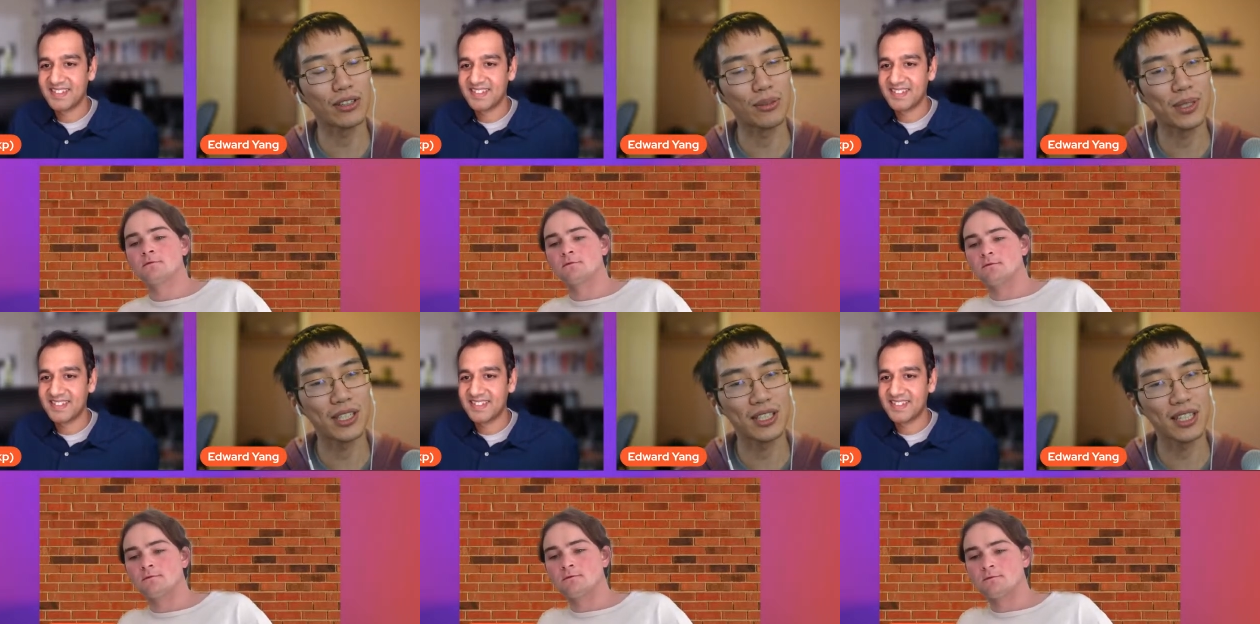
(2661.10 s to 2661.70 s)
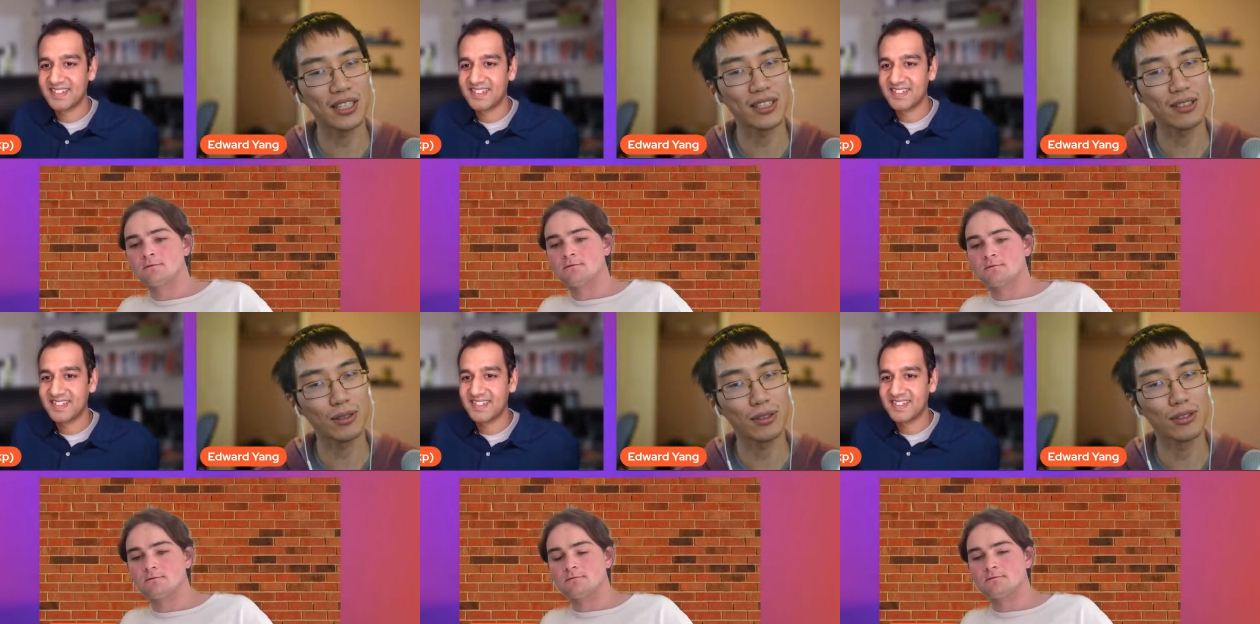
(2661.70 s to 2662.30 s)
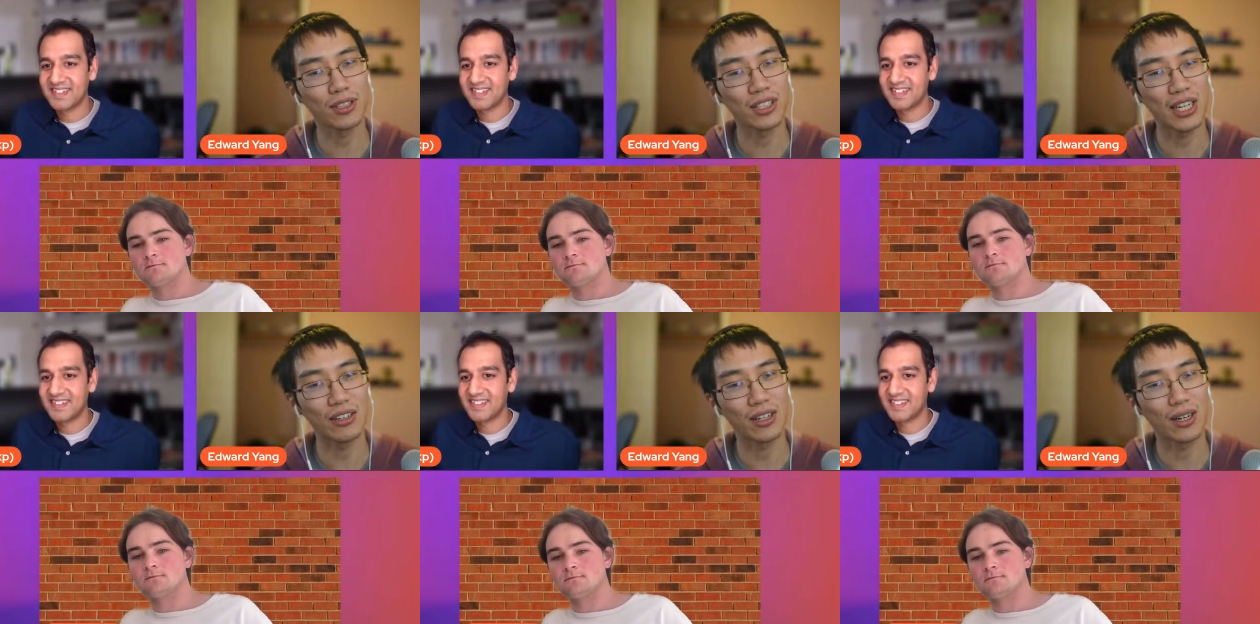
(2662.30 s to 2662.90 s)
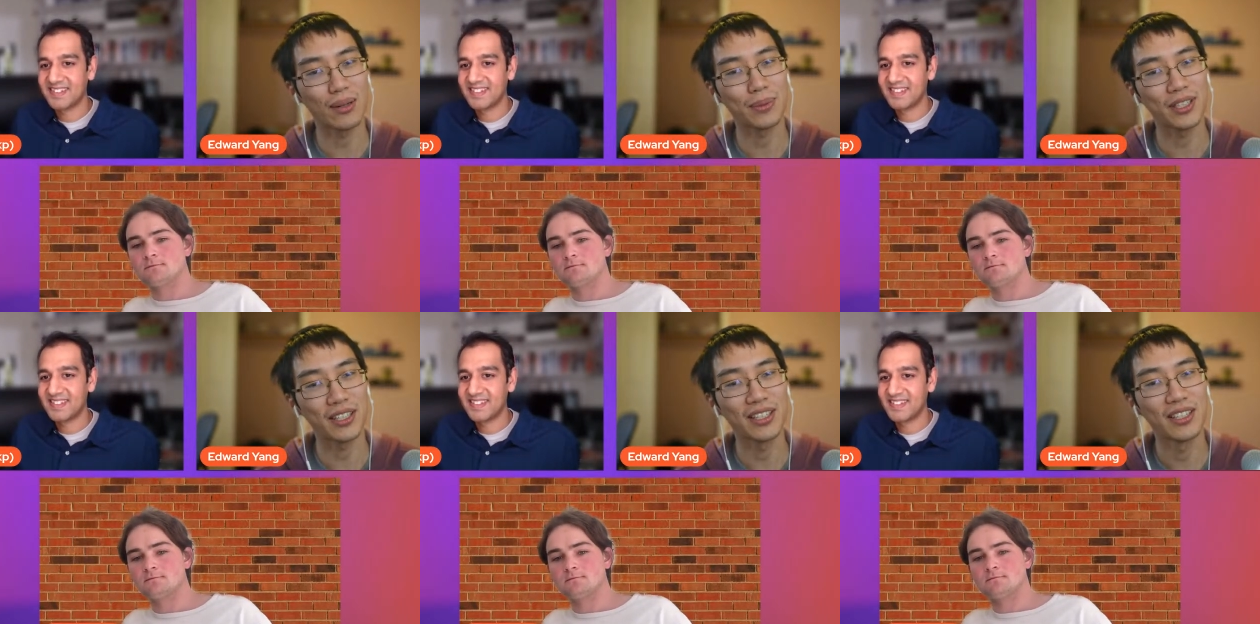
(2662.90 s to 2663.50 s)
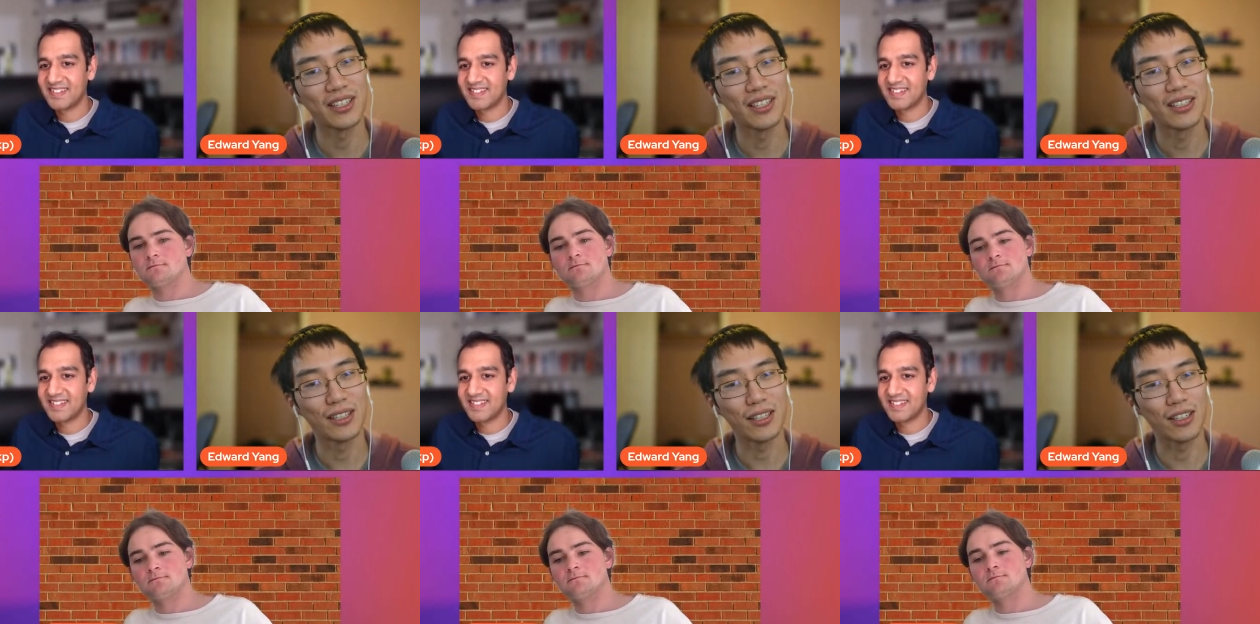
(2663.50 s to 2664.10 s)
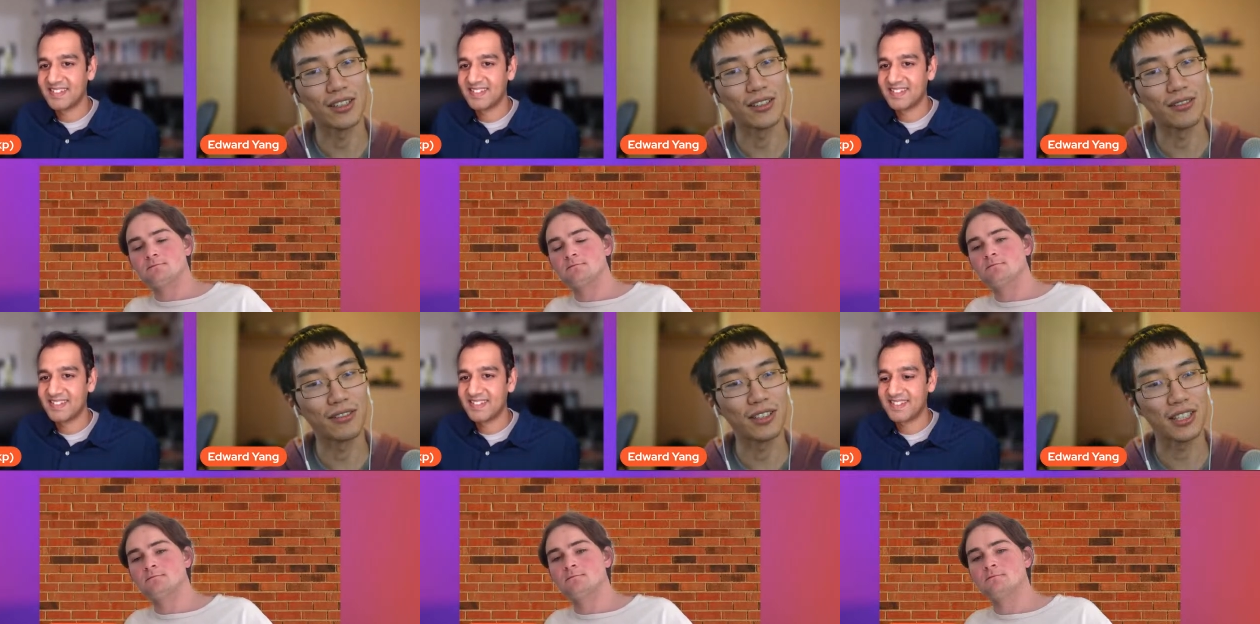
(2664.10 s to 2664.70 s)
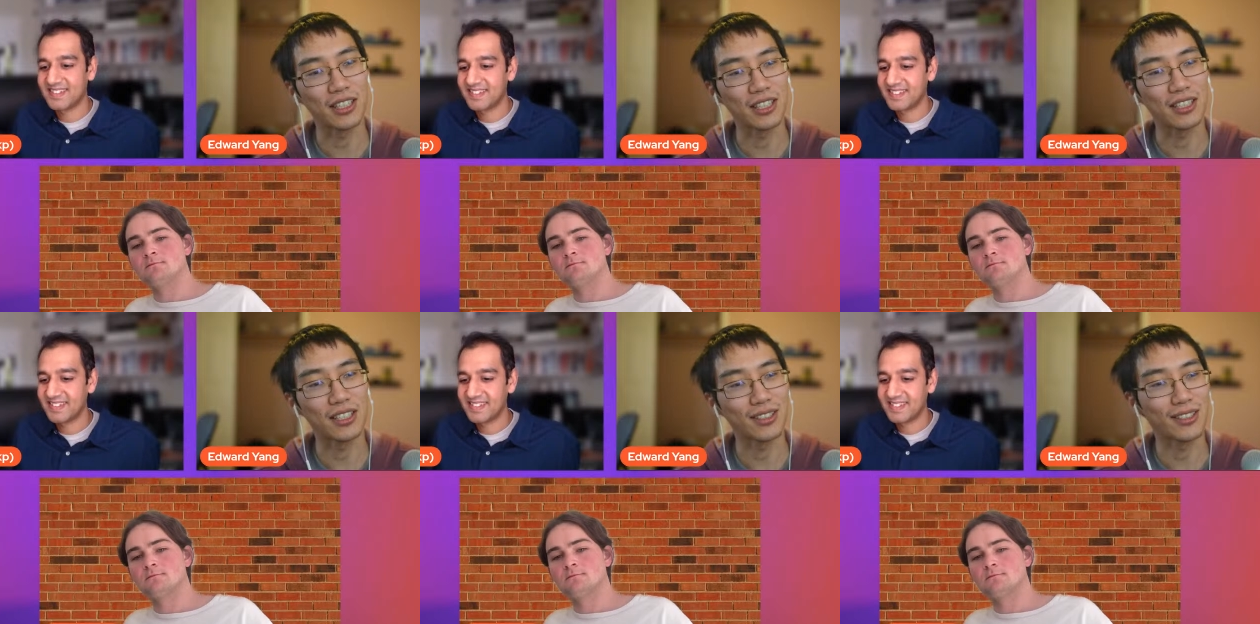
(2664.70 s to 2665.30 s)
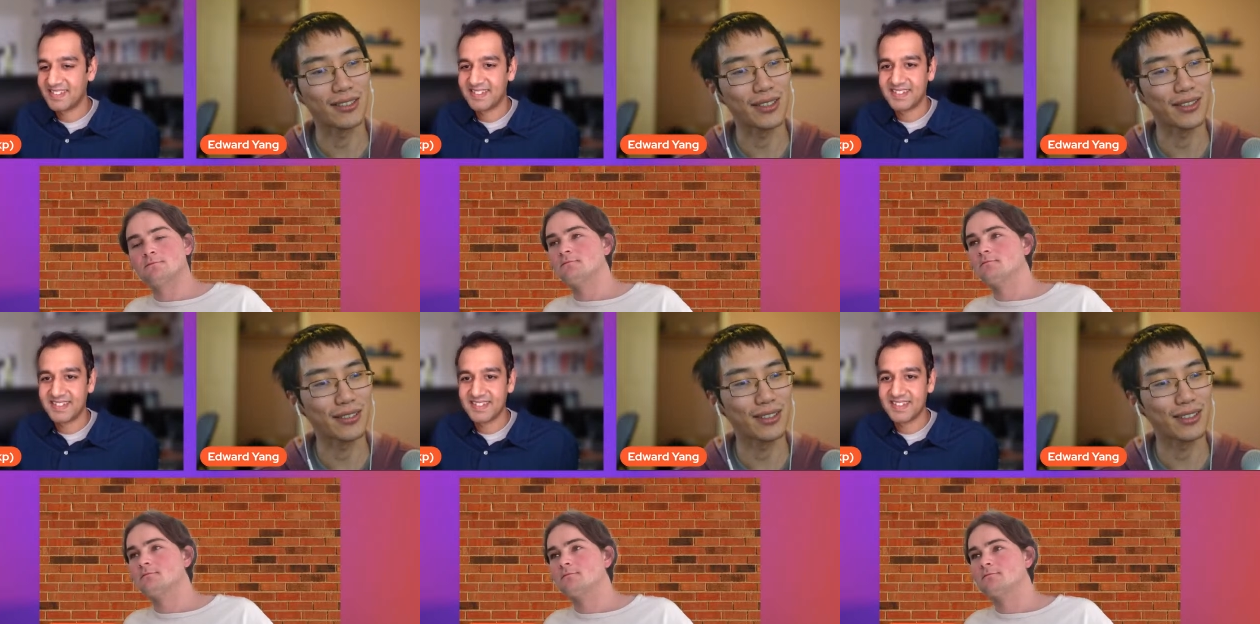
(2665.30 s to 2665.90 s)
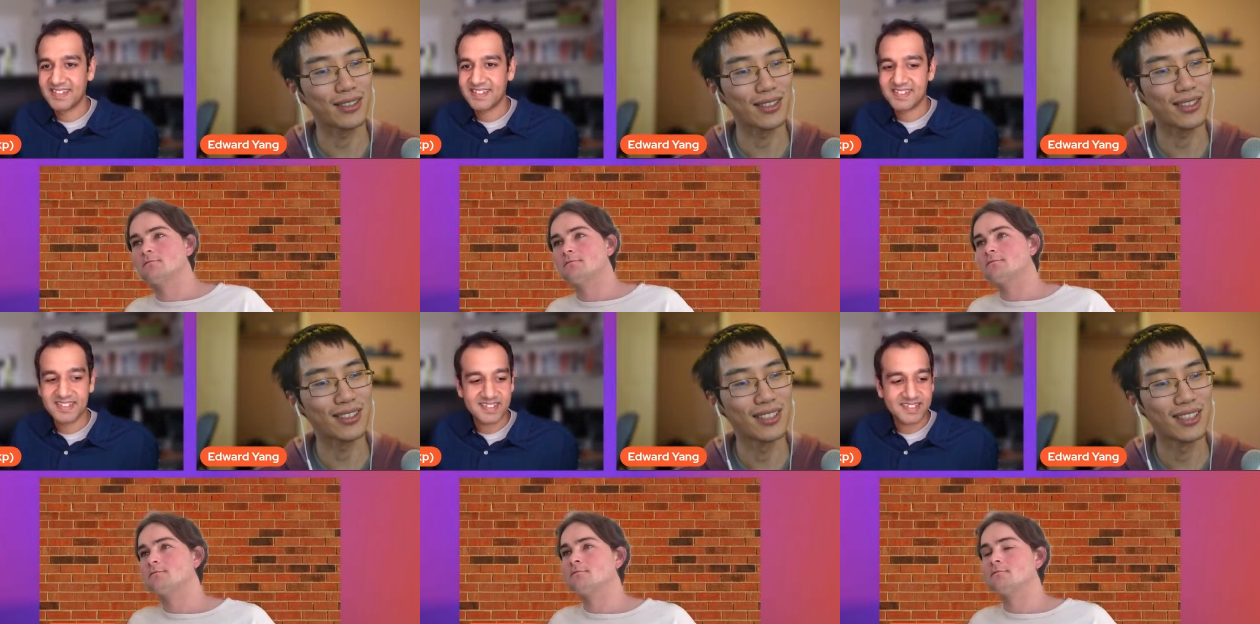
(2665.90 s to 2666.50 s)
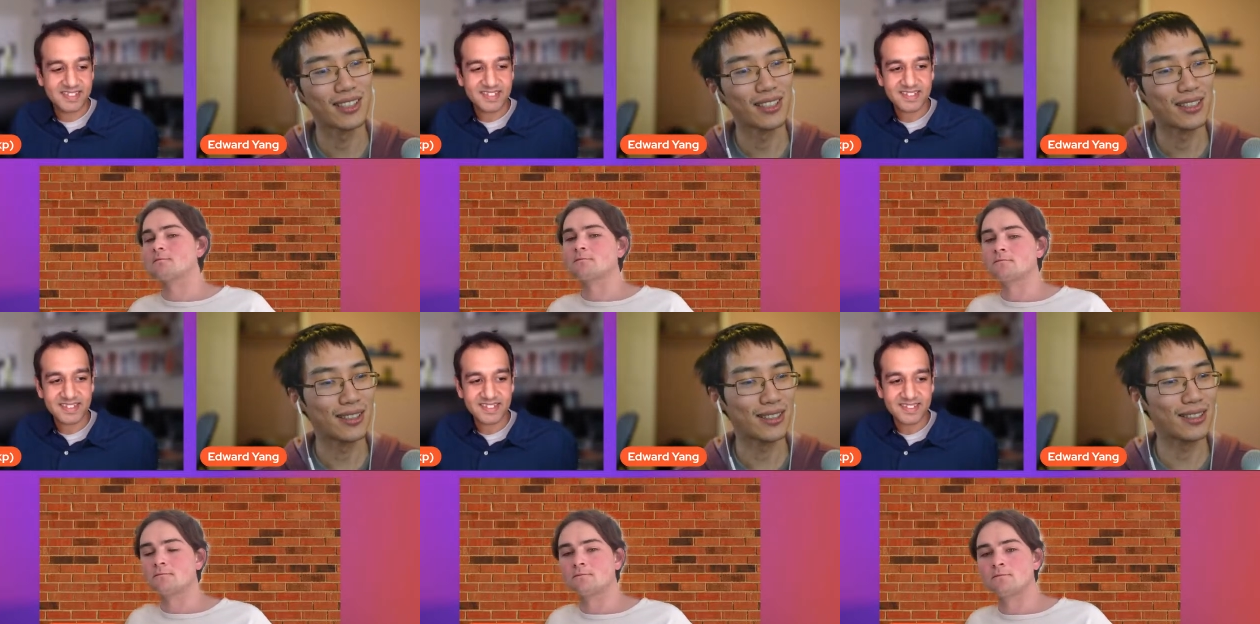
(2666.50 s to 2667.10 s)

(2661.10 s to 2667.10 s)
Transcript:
Speaker 1: because state returns a shallow copy of the dictionary in question. Uh,